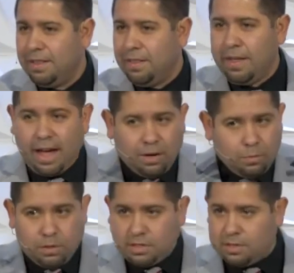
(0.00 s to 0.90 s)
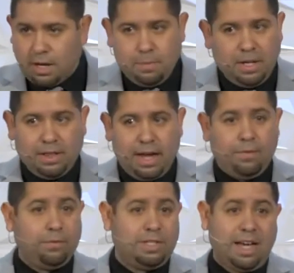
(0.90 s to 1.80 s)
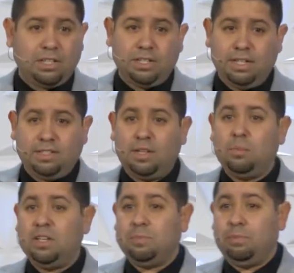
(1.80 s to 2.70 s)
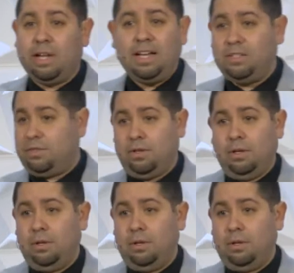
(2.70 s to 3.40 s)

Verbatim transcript: That was, I mean, that was actually in some ways blas-